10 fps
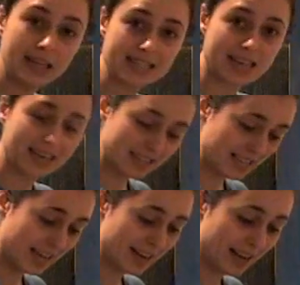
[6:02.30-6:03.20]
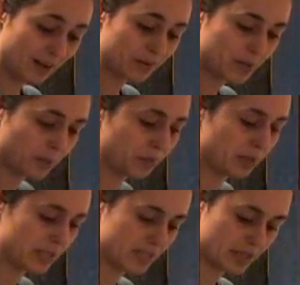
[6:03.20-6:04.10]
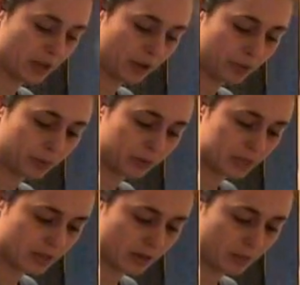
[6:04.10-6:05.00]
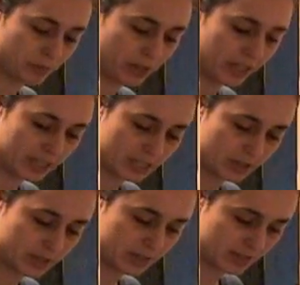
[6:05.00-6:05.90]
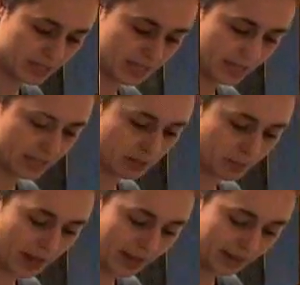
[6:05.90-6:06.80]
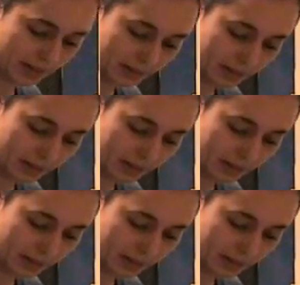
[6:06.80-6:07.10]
It's getting to the end now, so we need to stir all the time really, so it doesn't stick to the pan.